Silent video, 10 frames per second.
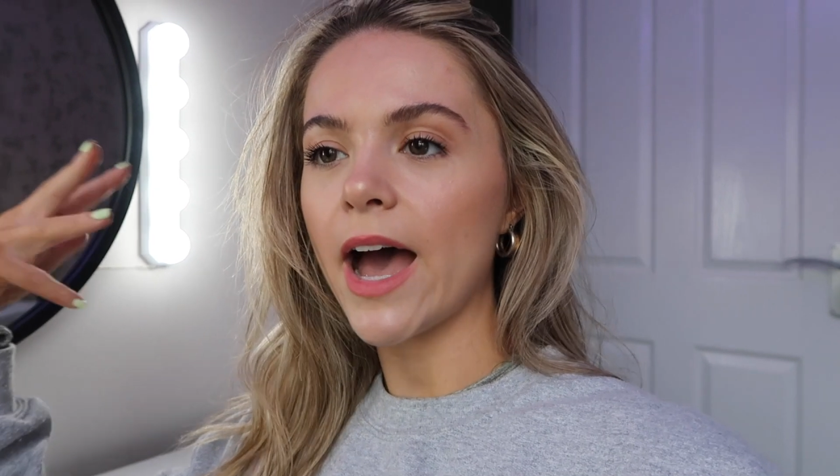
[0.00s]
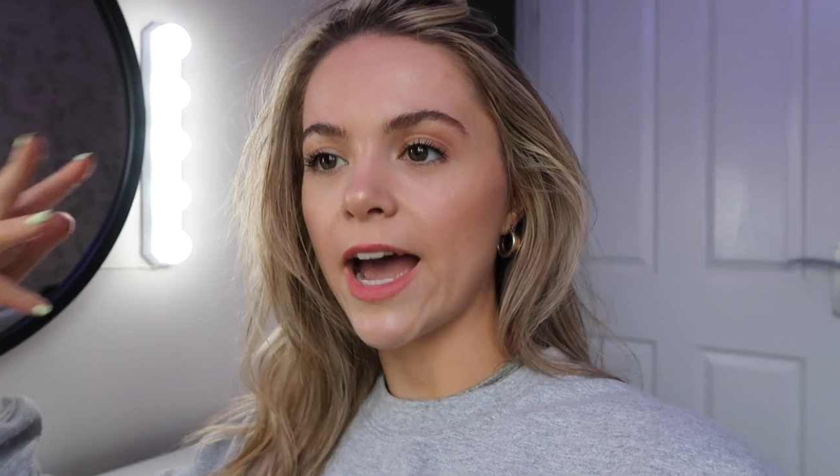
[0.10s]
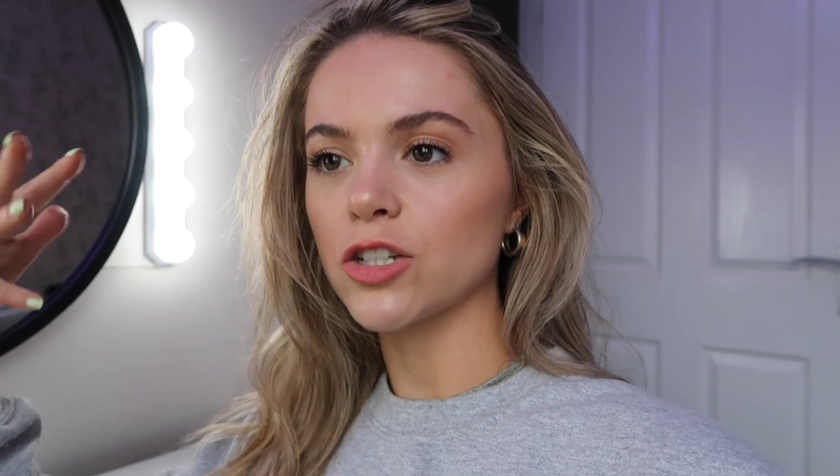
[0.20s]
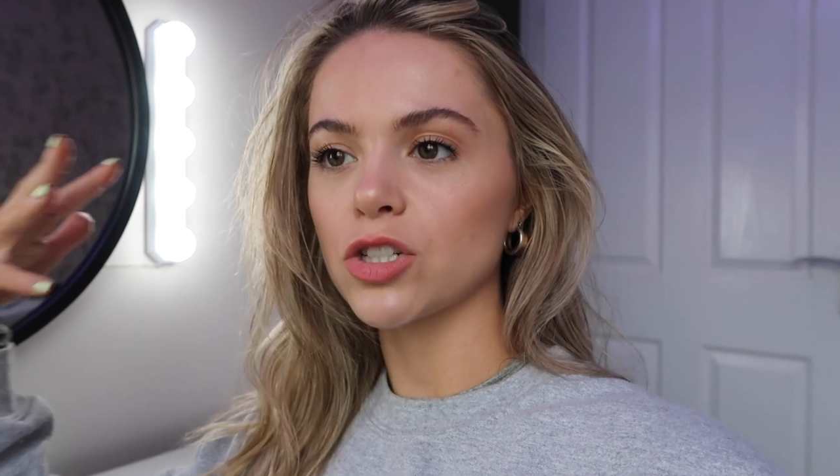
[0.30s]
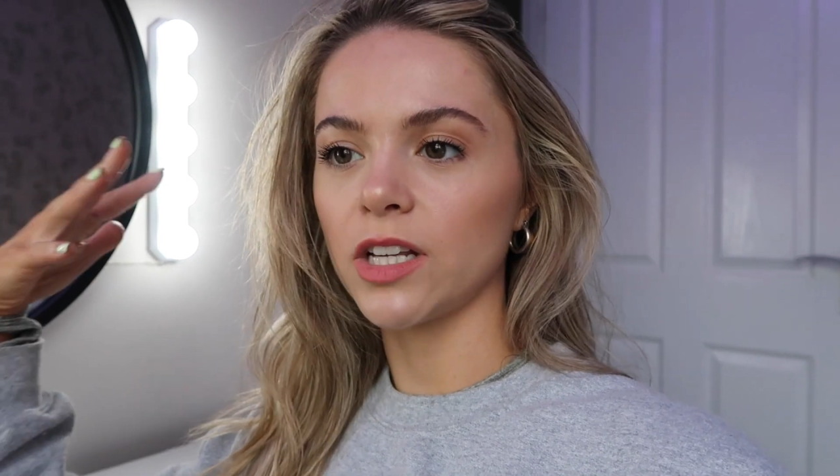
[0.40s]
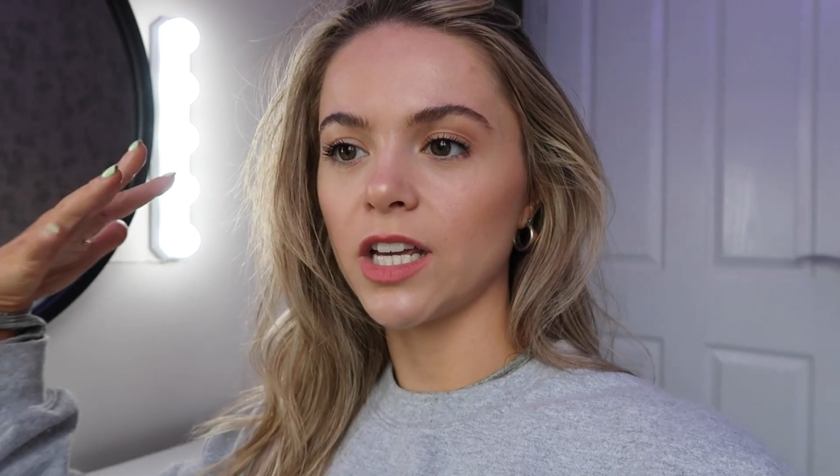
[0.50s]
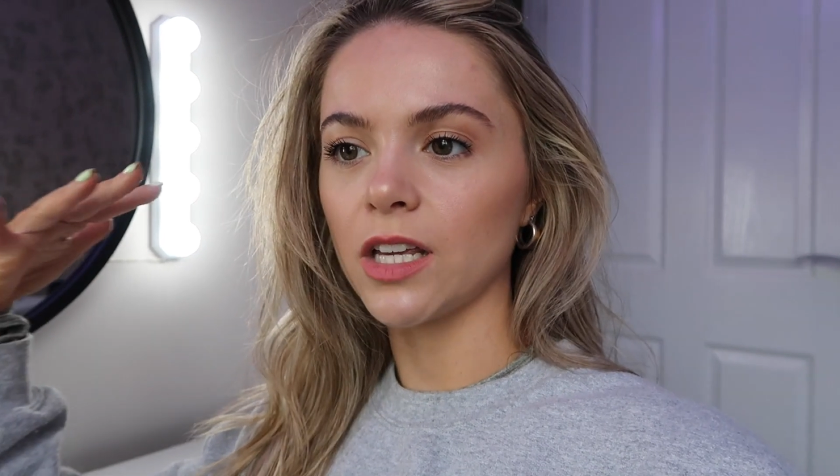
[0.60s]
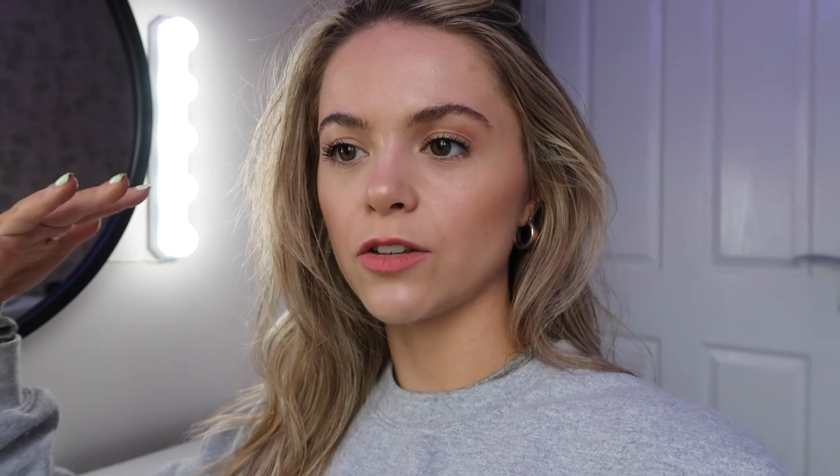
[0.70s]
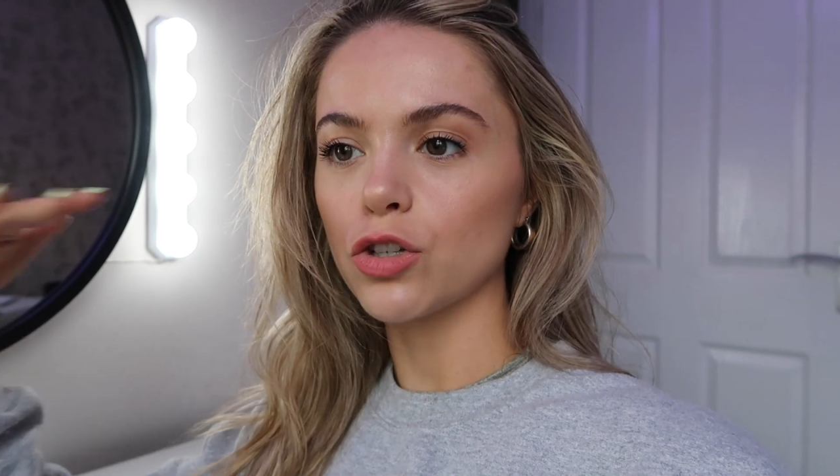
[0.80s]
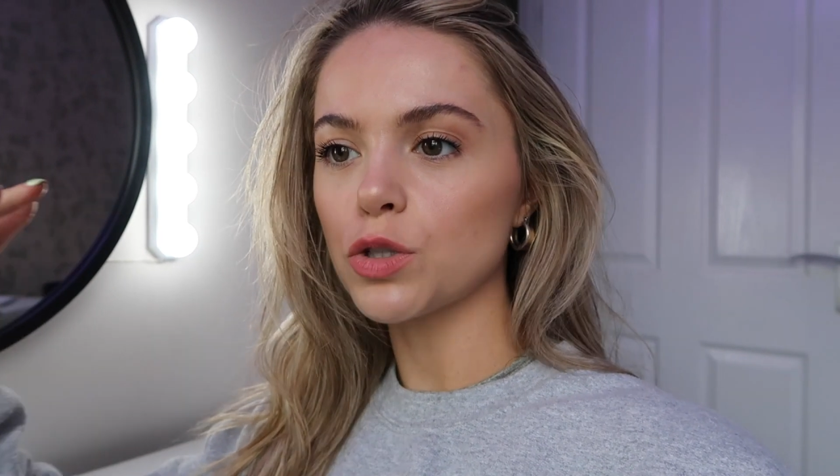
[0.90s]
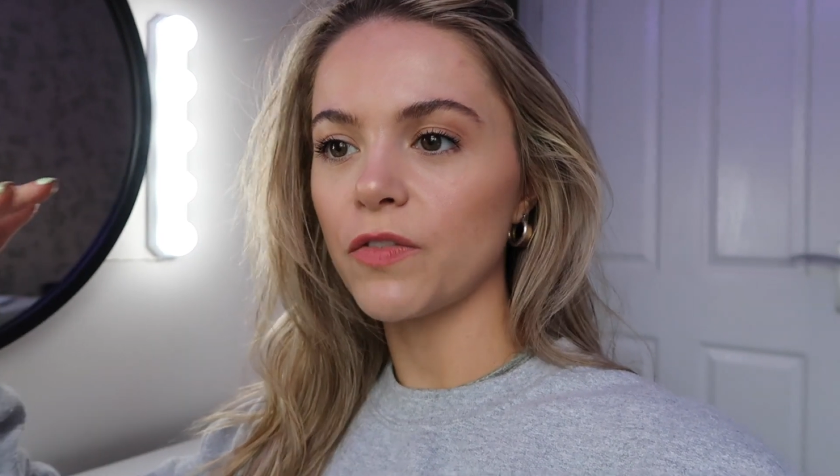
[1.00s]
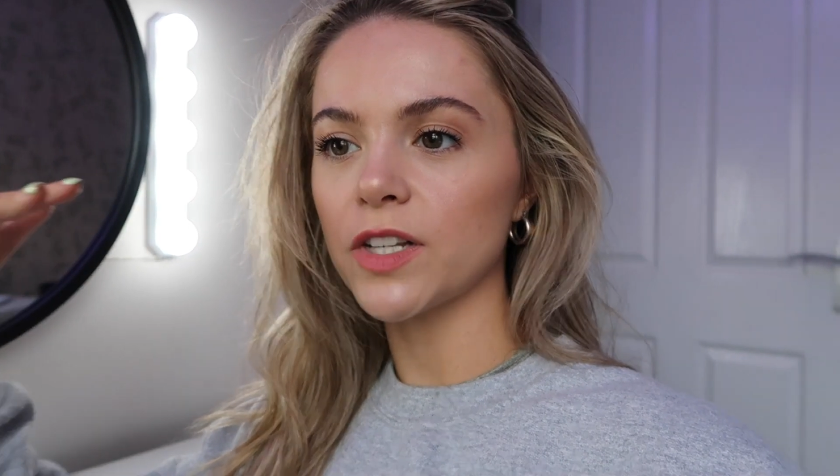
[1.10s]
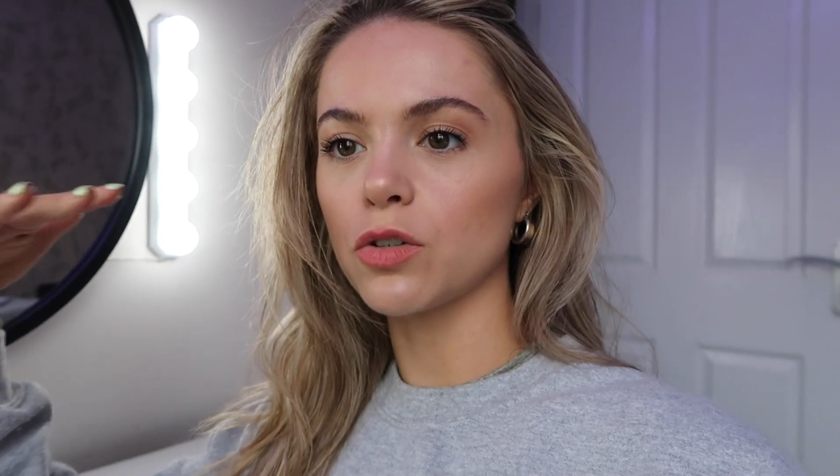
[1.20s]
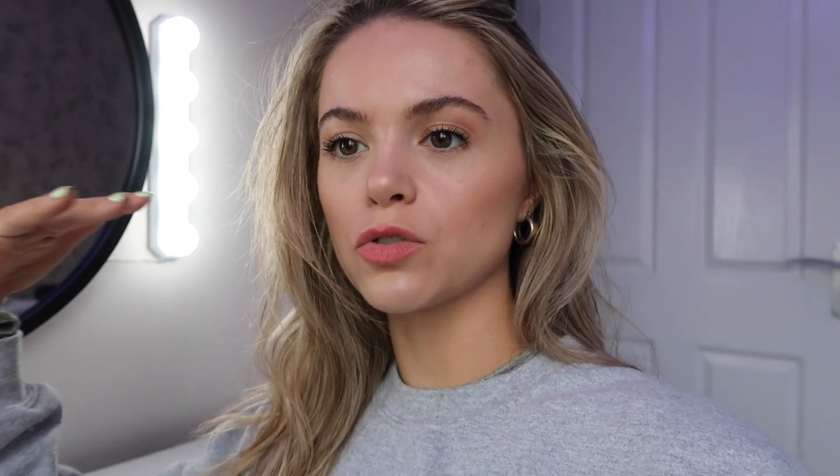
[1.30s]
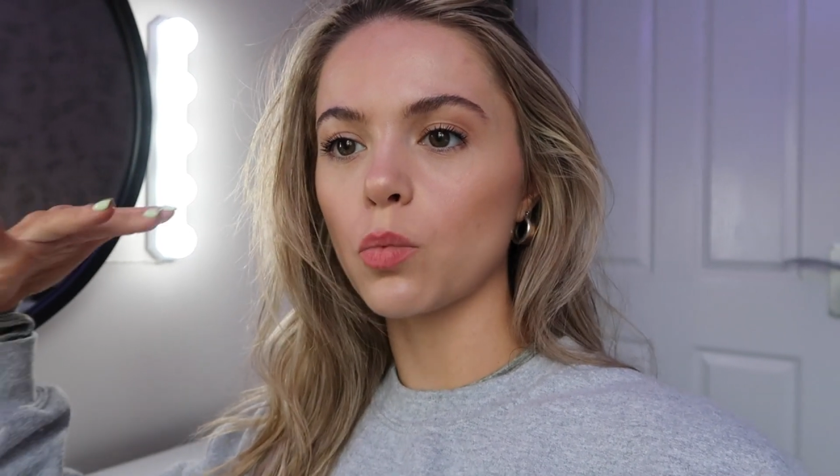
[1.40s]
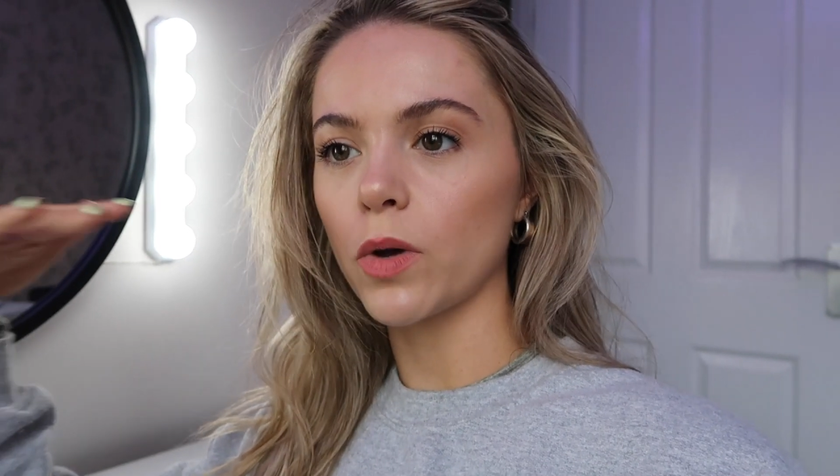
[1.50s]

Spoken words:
actually, YouTube videos,